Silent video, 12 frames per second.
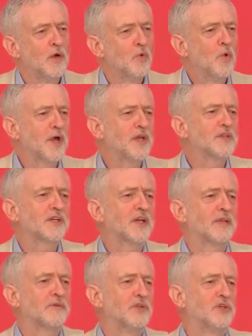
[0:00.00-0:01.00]
Working
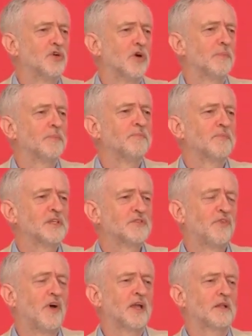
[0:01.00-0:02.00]
together in Europe is
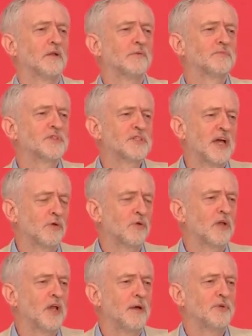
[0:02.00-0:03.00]
vital to
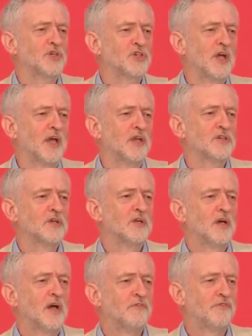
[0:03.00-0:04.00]
tackle climate change
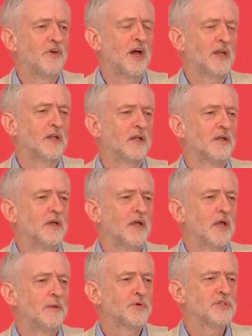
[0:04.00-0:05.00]
and vital
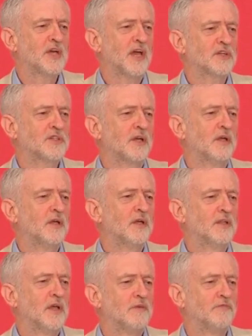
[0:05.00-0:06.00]
in protecting
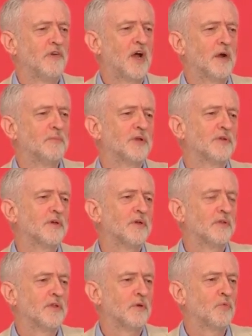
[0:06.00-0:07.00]
the environment
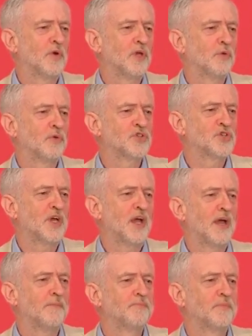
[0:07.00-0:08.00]
that we all
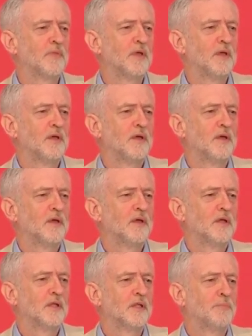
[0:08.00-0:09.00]
share.
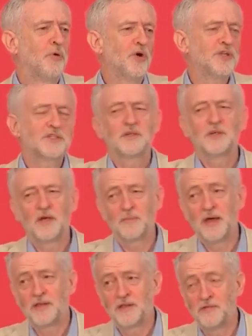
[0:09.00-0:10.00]
The point
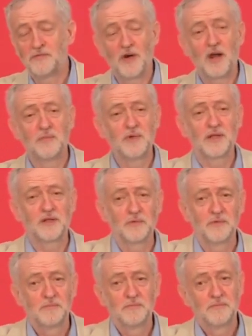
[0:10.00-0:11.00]
about the
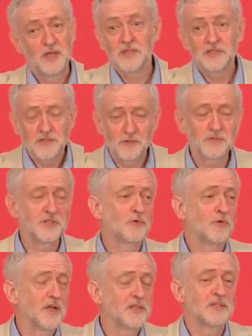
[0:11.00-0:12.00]
environmental issues is
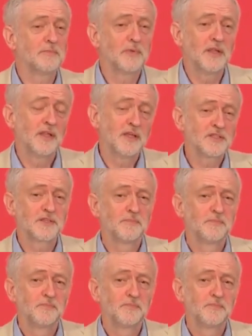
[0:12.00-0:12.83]
quite simply this.